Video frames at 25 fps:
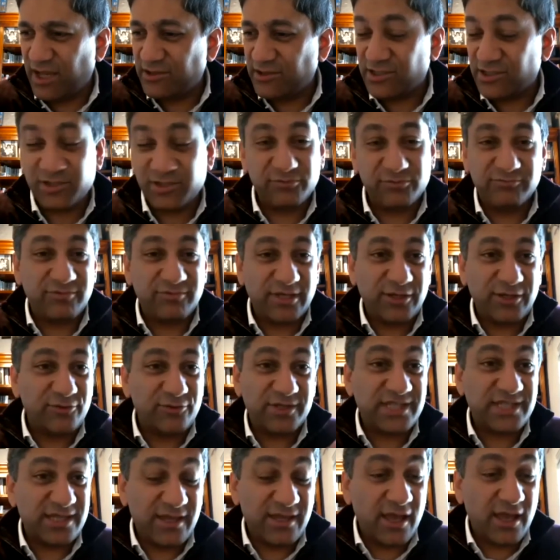so, you know,
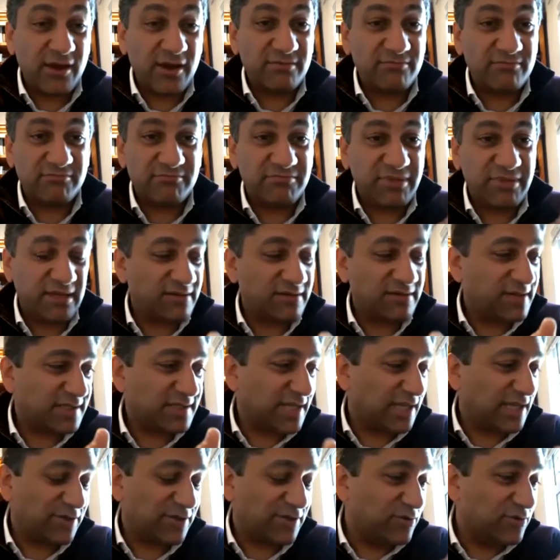is he there? And he
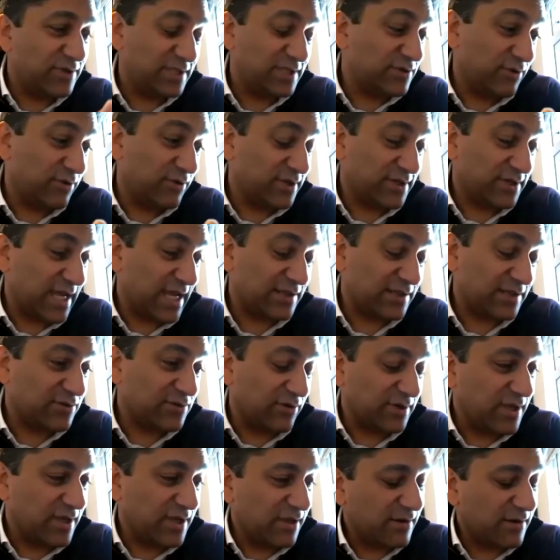said, no, he's not, your dad's
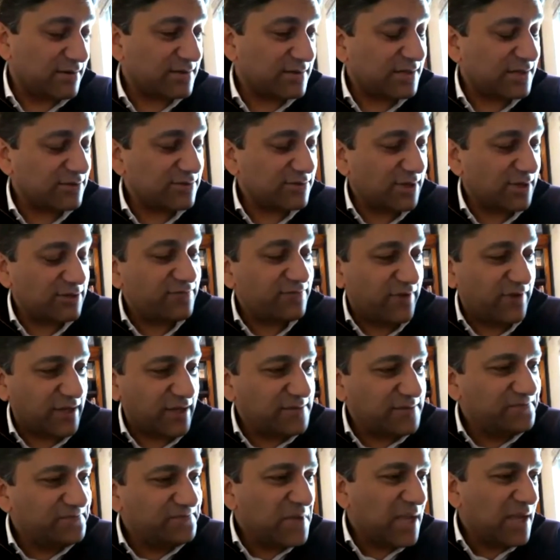not here. I said, right,
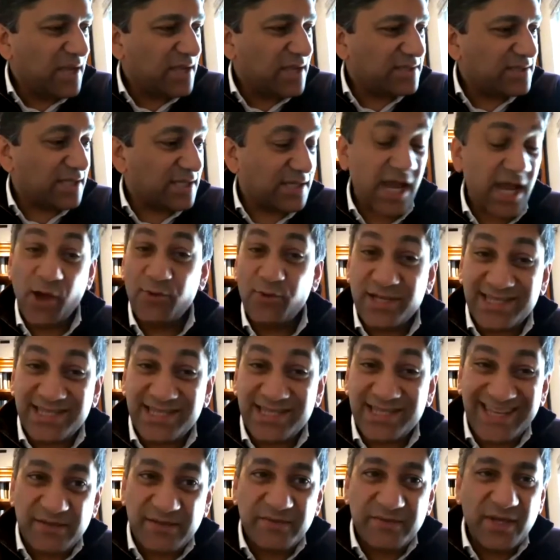fine. I said, how is
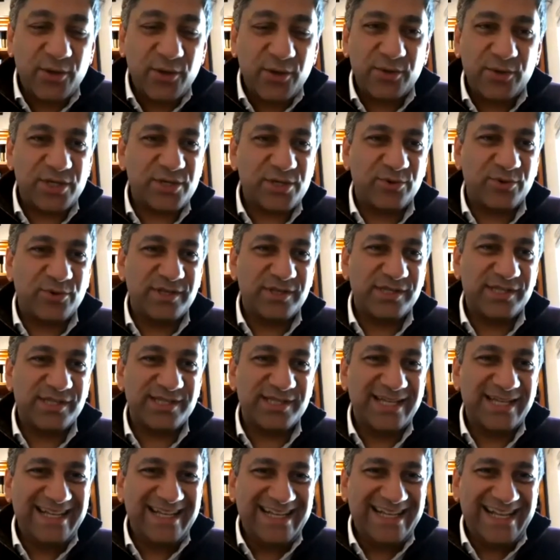he? Which
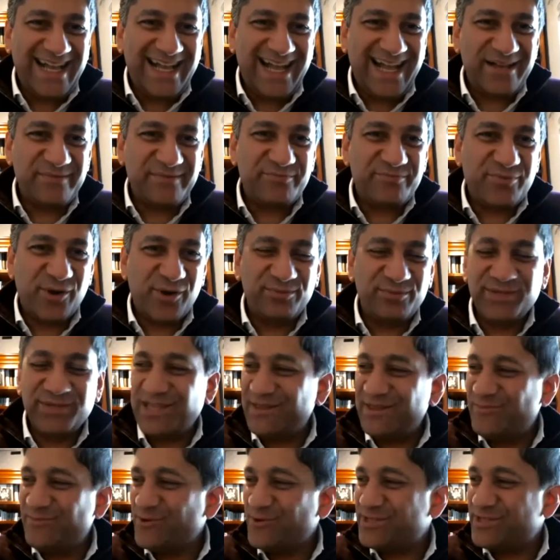was probably
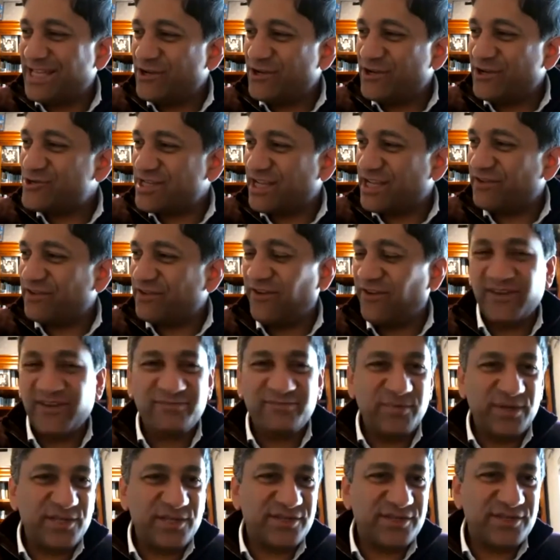the most interesting
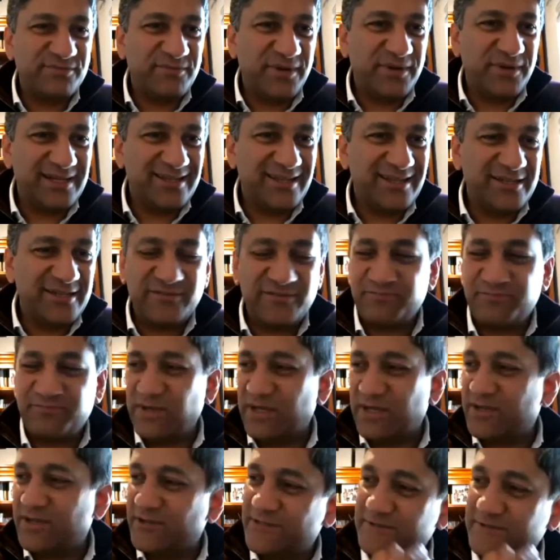5 minutes of my life,
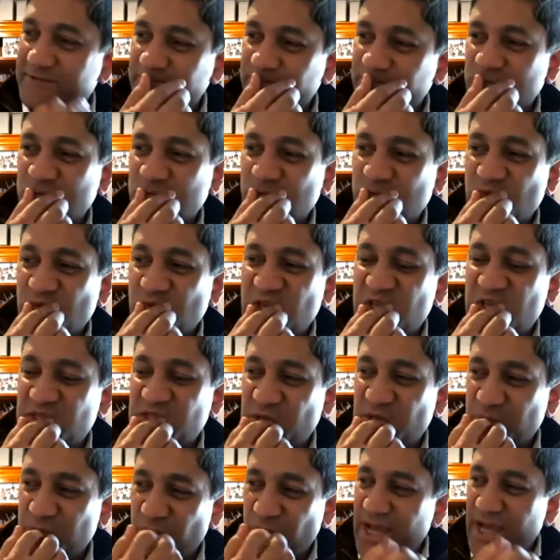because he
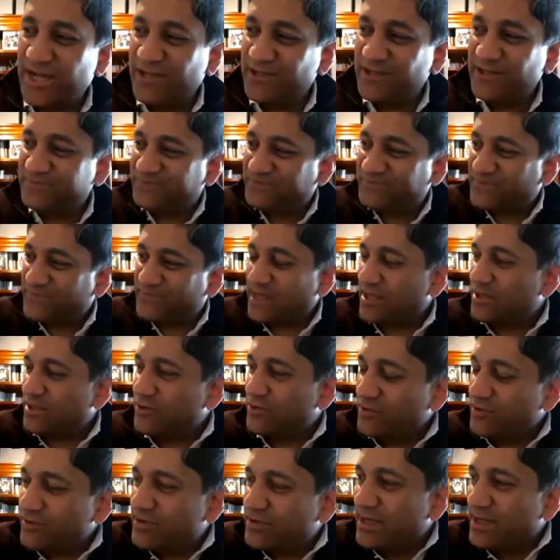said, well, you
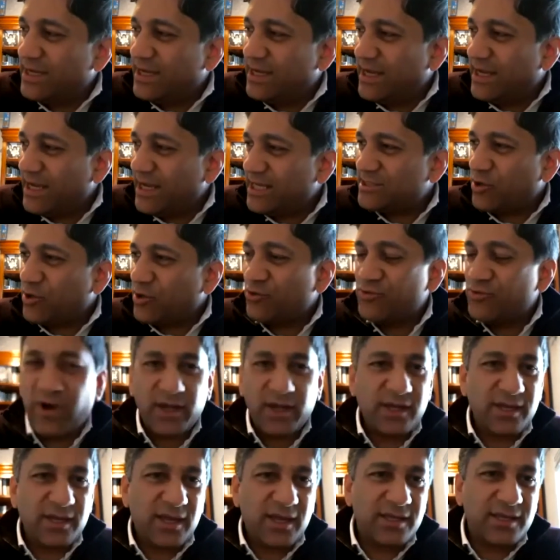know, he's all
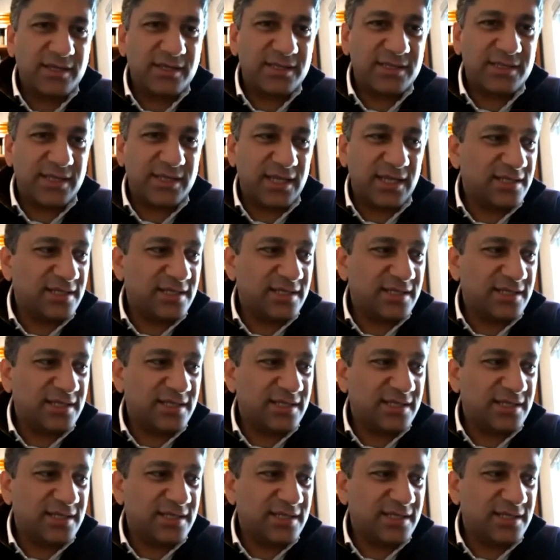right. His